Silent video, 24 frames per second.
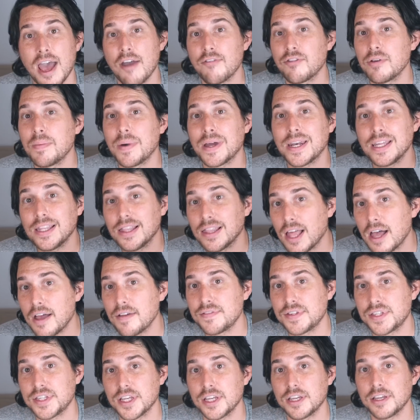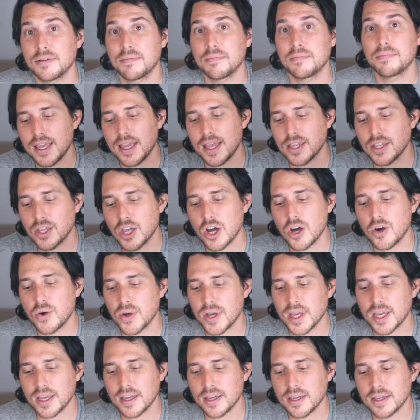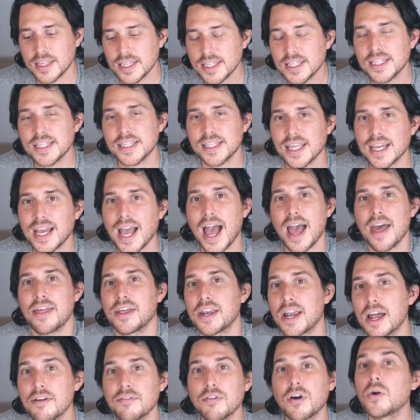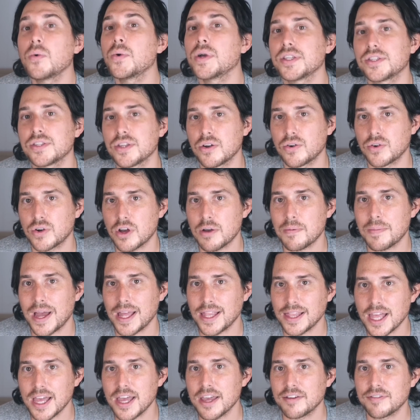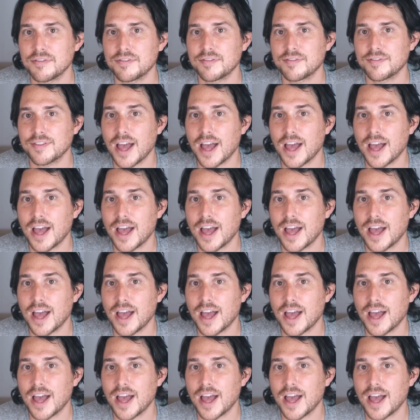Everybody loves him and going, this is the guy that I've always known all my life.